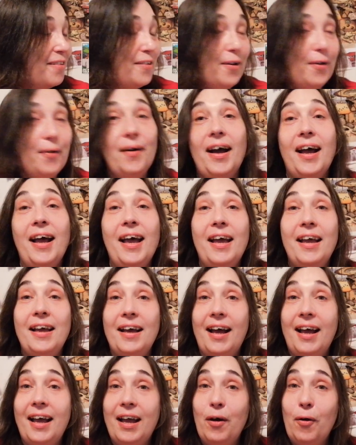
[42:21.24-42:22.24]
So I,
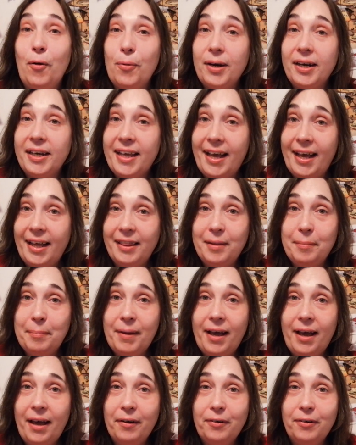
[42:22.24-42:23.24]
I already had the
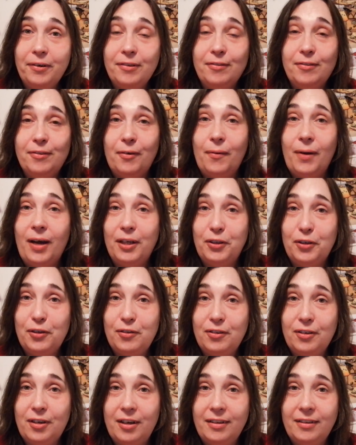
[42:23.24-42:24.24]
pattern, so I
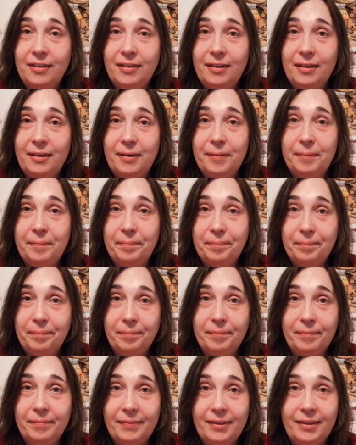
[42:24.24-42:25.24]
just got the,
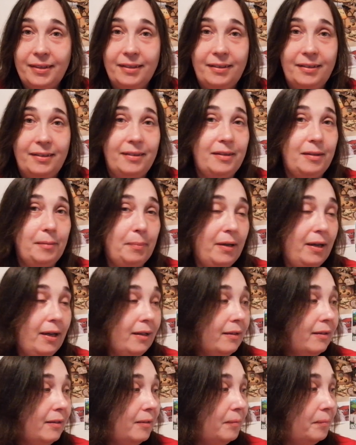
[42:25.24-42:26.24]
the
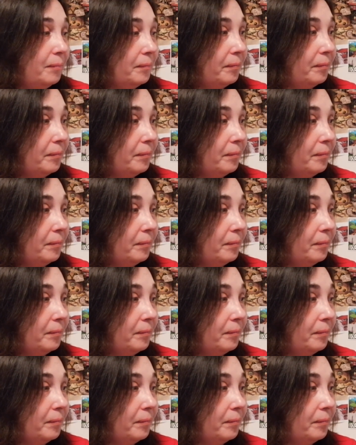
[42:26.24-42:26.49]
pack.